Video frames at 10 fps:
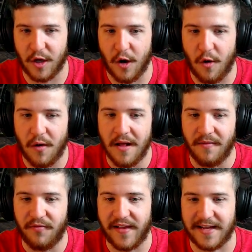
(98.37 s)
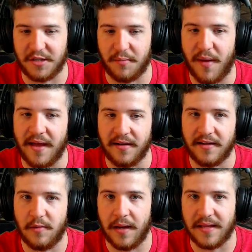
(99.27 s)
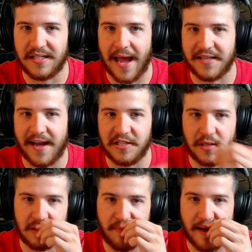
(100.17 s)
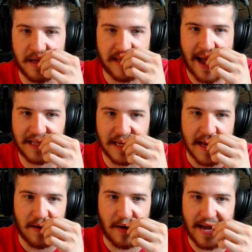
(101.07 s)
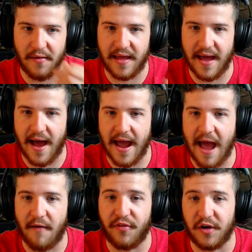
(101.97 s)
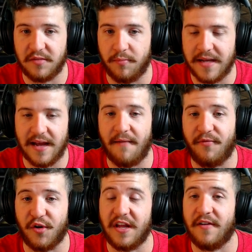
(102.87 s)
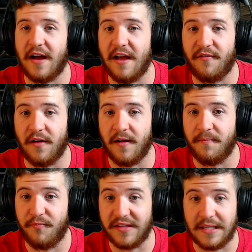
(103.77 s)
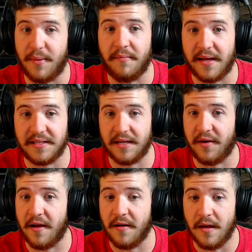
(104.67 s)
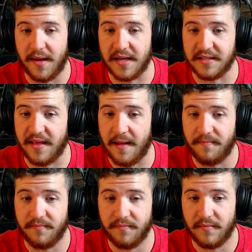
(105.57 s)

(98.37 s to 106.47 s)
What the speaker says: to go this extra pen. Because you look at the stats, guys, look at his stats. Right now, I have 30, basically I have 50 pen, basically, right now, because of that.